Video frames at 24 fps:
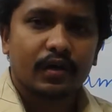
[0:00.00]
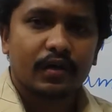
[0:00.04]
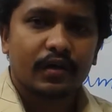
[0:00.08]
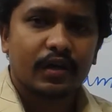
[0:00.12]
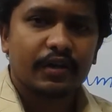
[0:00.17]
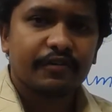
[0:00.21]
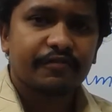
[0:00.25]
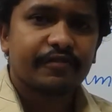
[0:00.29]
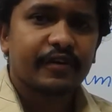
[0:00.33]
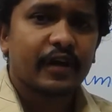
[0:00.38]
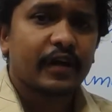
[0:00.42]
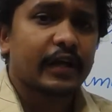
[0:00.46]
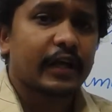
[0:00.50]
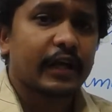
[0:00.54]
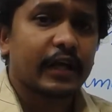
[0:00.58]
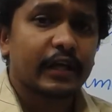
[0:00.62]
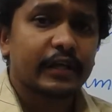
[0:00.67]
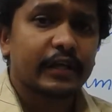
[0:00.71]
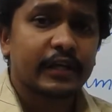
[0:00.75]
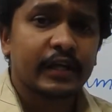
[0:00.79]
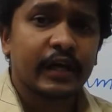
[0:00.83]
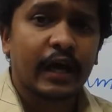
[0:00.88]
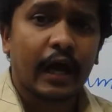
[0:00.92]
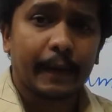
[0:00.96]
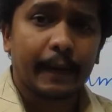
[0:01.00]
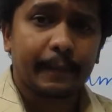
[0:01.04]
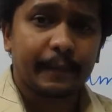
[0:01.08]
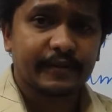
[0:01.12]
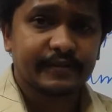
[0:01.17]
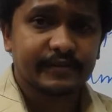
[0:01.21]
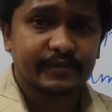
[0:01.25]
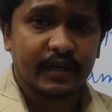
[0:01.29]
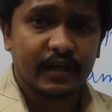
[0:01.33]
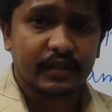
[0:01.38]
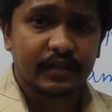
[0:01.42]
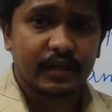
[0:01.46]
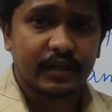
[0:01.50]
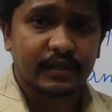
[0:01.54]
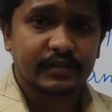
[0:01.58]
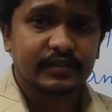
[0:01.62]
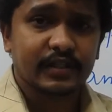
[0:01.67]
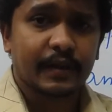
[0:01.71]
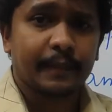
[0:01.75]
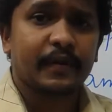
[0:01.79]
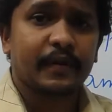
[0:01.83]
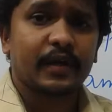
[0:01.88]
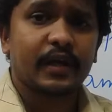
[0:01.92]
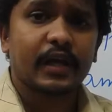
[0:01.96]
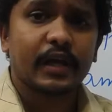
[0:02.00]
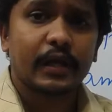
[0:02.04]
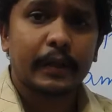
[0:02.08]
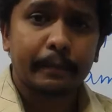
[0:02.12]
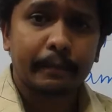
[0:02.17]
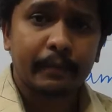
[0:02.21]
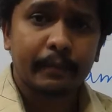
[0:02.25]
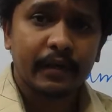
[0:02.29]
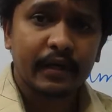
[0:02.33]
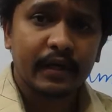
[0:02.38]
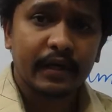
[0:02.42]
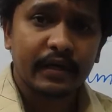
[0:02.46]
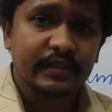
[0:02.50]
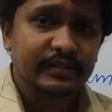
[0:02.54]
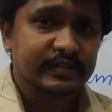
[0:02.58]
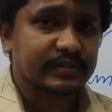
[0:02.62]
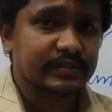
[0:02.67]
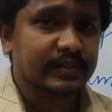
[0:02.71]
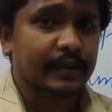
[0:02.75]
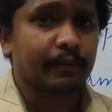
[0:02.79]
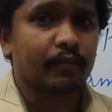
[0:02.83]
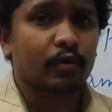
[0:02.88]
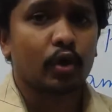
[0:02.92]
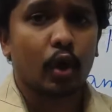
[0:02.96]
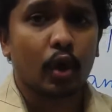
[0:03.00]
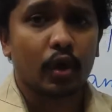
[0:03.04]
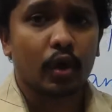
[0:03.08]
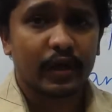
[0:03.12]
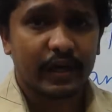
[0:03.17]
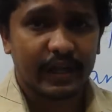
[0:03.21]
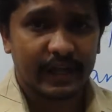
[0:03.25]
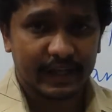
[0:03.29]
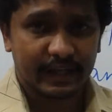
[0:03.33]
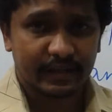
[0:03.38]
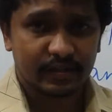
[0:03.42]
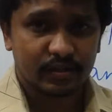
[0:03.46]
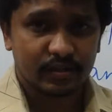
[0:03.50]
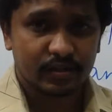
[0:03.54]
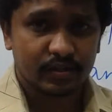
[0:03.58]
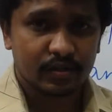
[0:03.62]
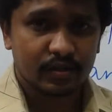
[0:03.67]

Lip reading: different eating habits are there. Some eat meat, some don't eat.